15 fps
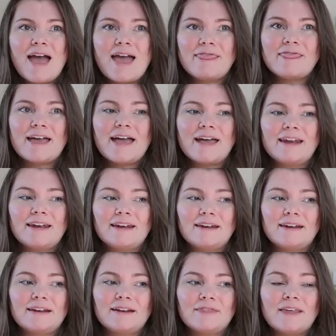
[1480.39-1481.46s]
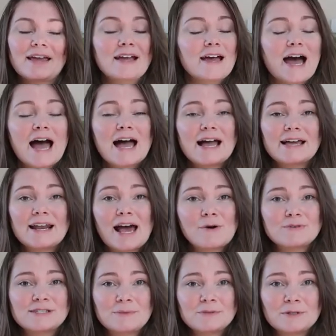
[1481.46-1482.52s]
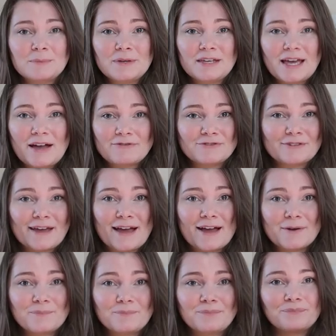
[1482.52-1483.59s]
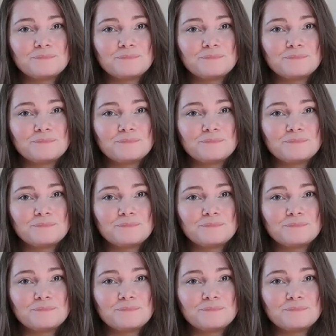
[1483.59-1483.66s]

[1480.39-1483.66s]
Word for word: And then thank God I was able to pee after that.